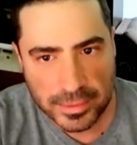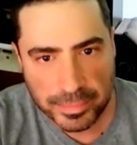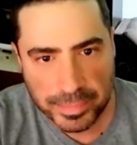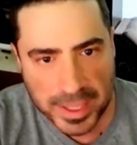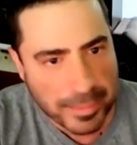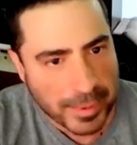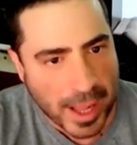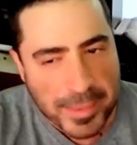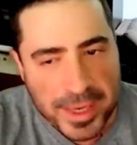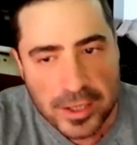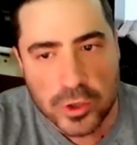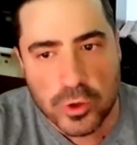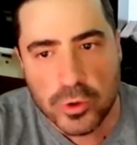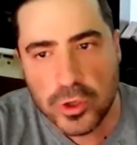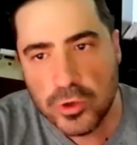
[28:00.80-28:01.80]
people. I mean,
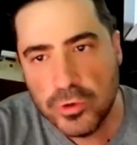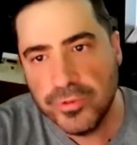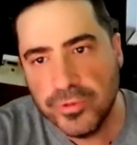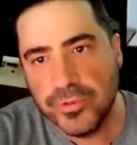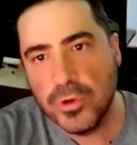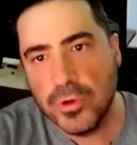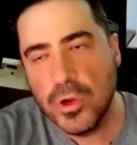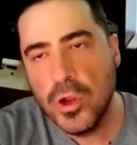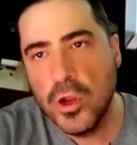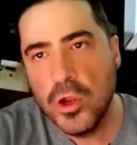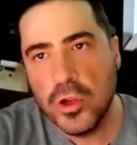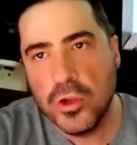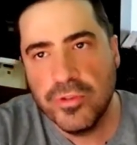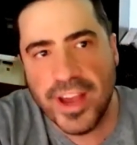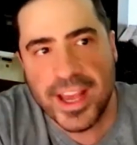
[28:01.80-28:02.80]

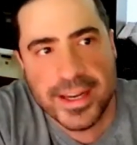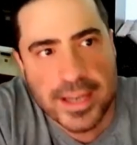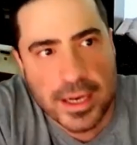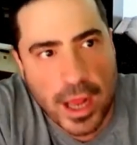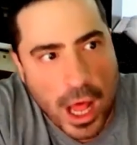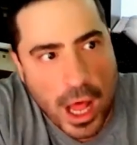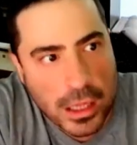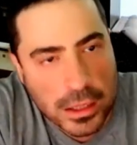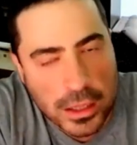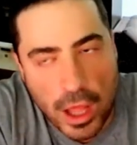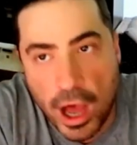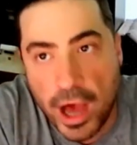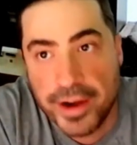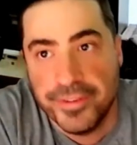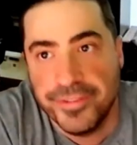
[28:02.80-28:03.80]
you've had a
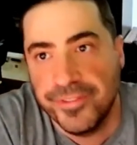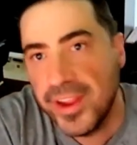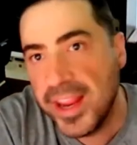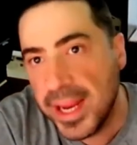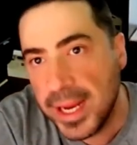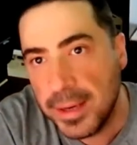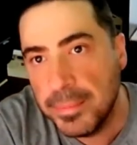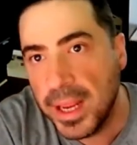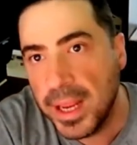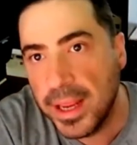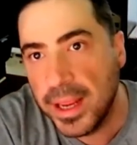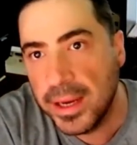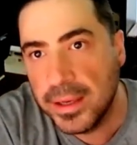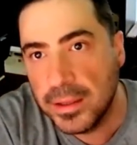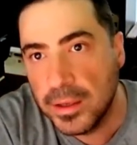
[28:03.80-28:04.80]
lot of fame,
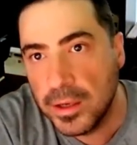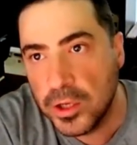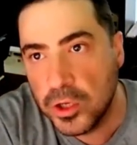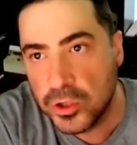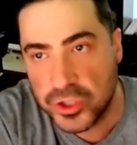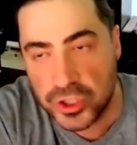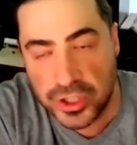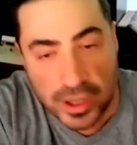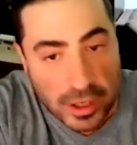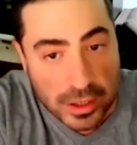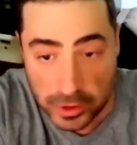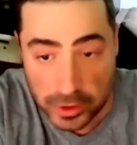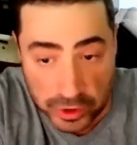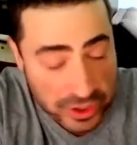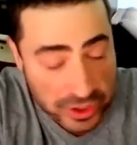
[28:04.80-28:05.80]
and you
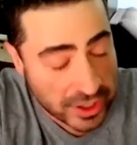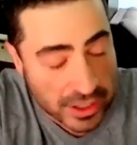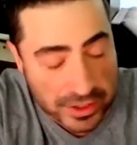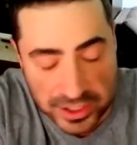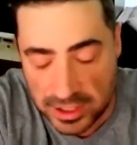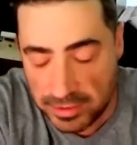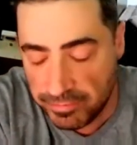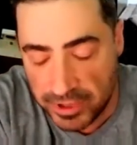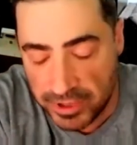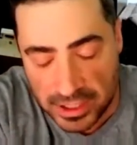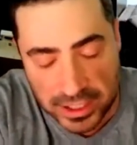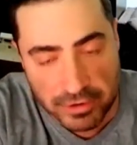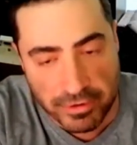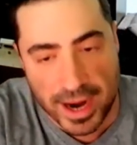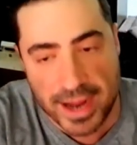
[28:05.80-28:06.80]
still seem
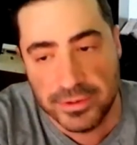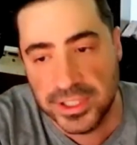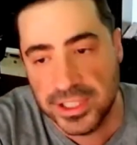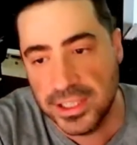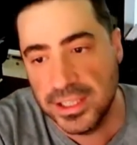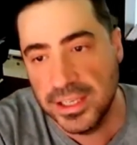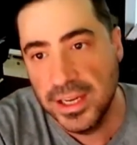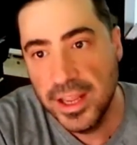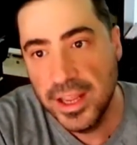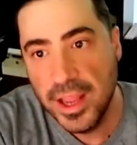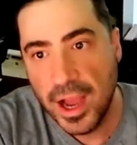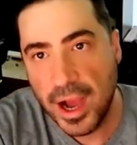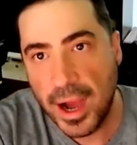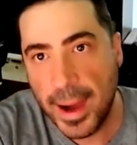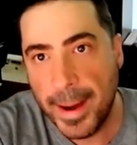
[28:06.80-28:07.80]
really grounded.
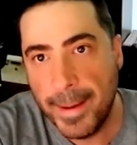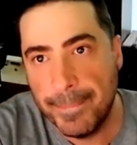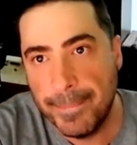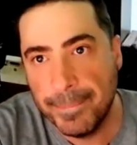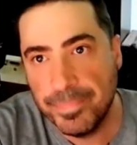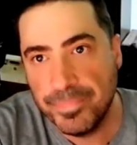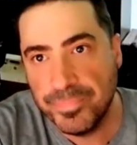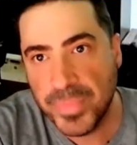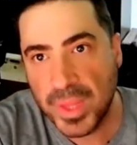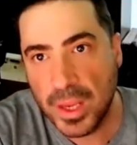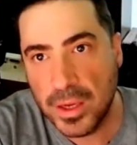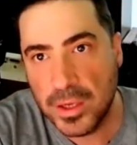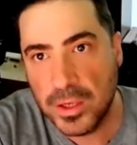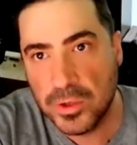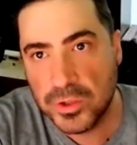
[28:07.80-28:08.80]

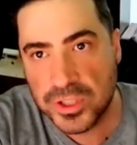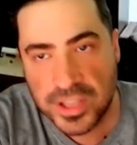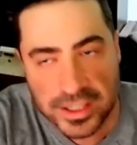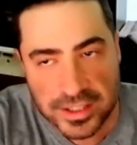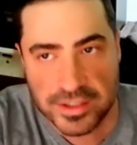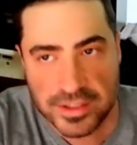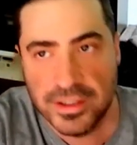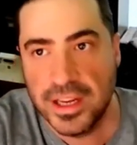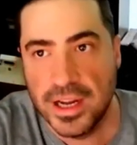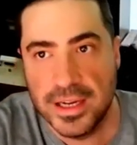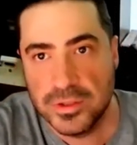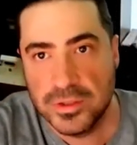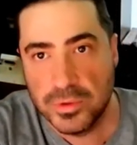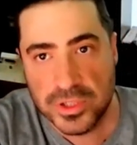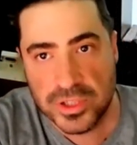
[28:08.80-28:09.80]
You stick to your
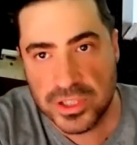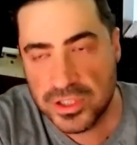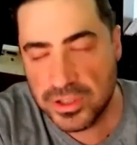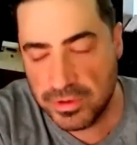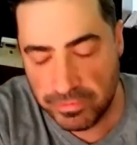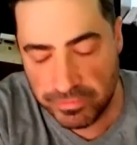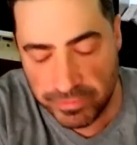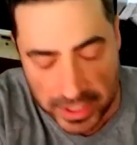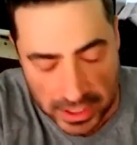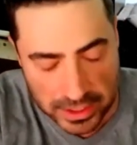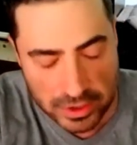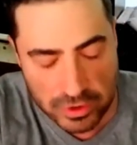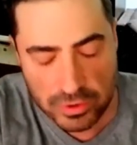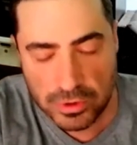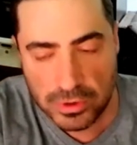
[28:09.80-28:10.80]
guns, which is really
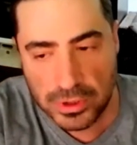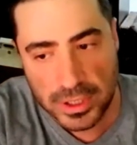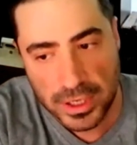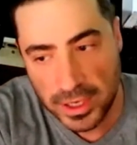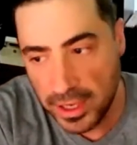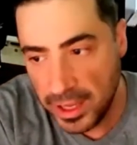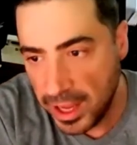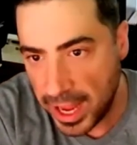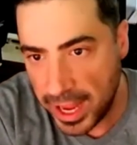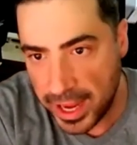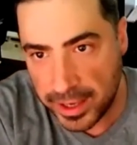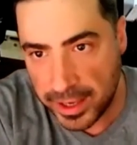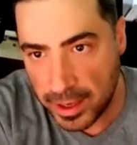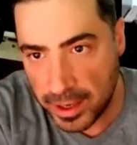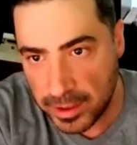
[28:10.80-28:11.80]
cool.
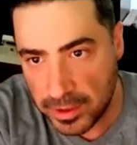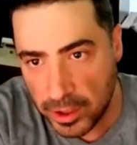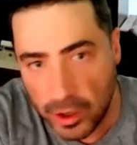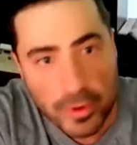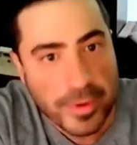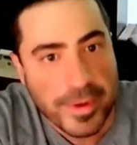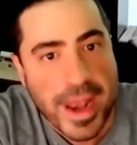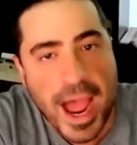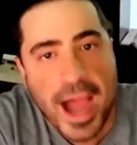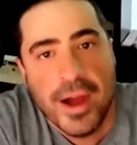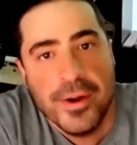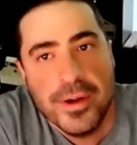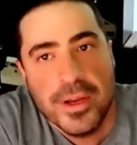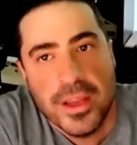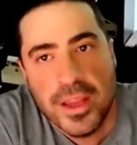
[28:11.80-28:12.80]
And
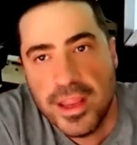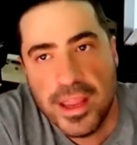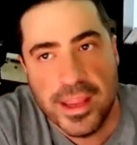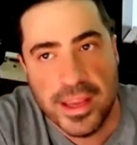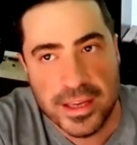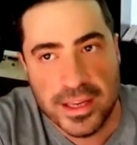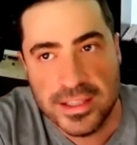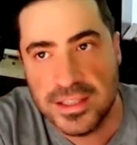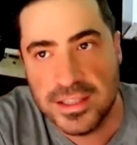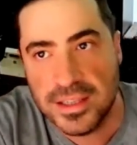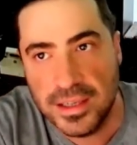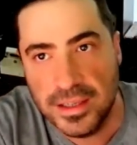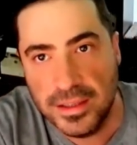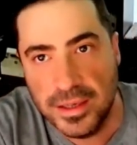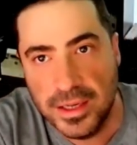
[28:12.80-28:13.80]
now
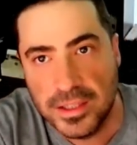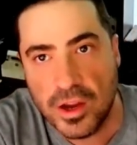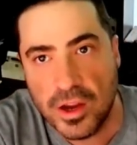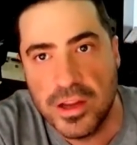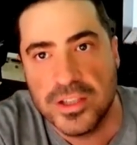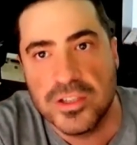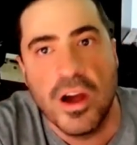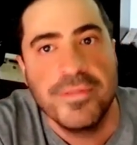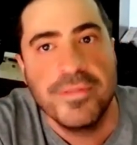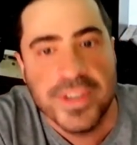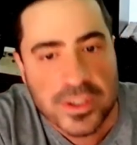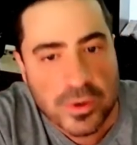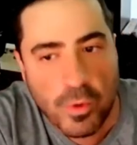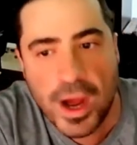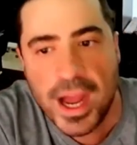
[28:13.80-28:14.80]
it's
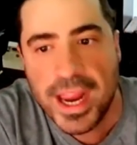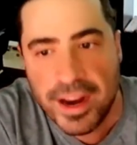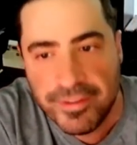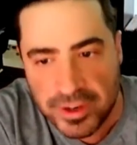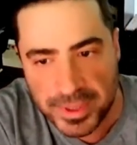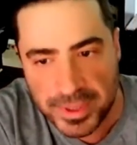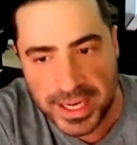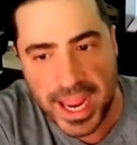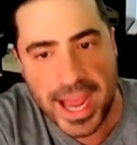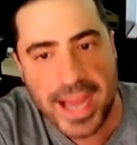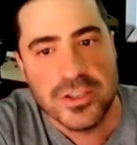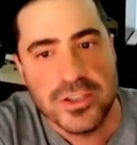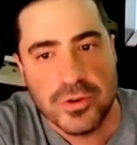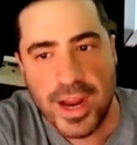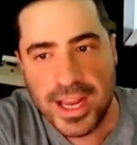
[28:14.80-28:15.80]
obvious why everybody
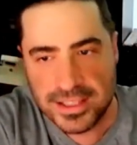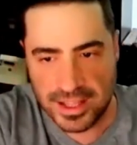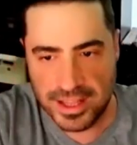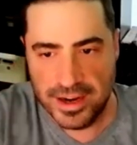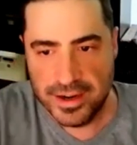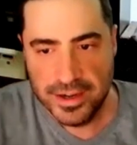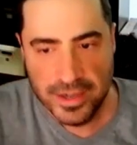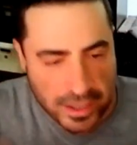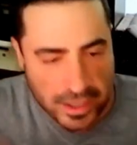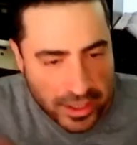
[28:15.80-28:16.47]
had you as their